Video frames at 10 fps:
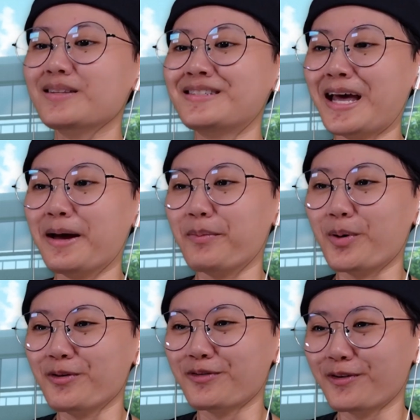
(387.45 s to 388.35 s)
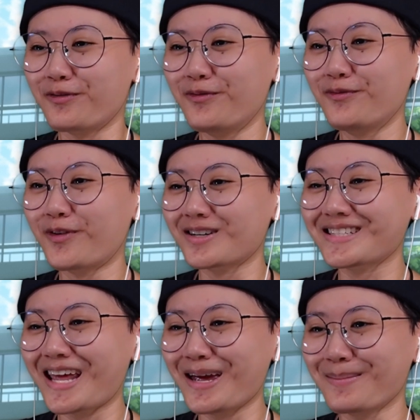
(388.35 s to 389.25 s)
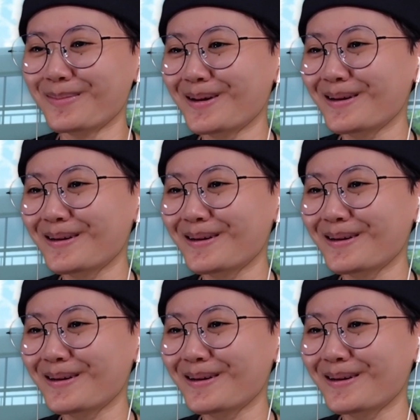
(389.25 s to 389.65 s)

Damn, going for first name.